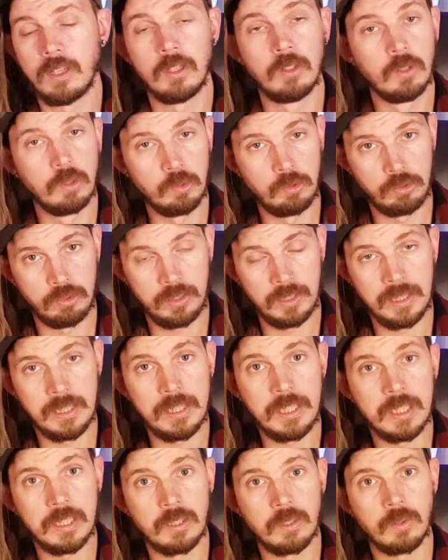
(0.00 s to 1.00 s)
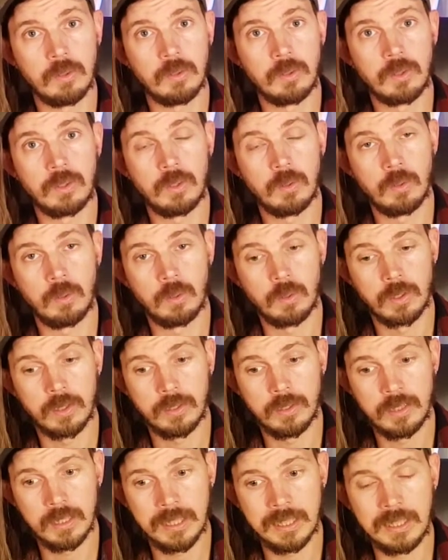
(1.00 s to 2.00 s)
hallucinating
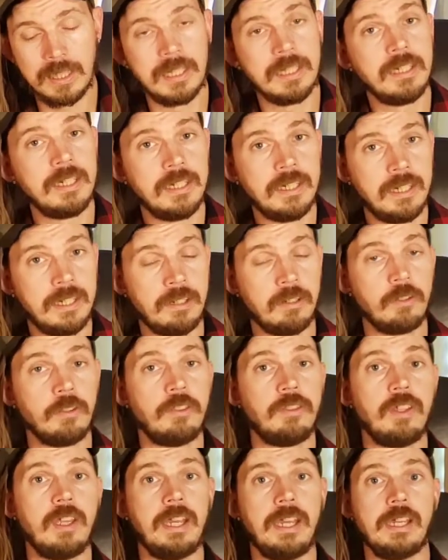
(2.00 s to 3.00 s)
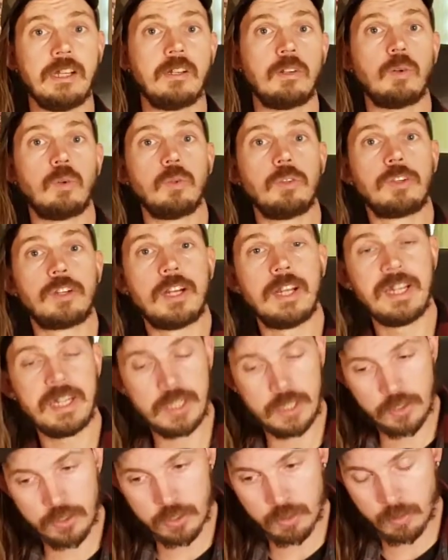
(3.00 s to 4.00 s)
or declining in health at an older
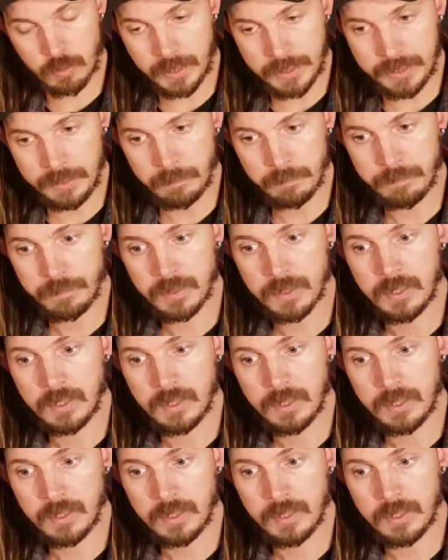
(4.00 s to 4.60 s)
age, right?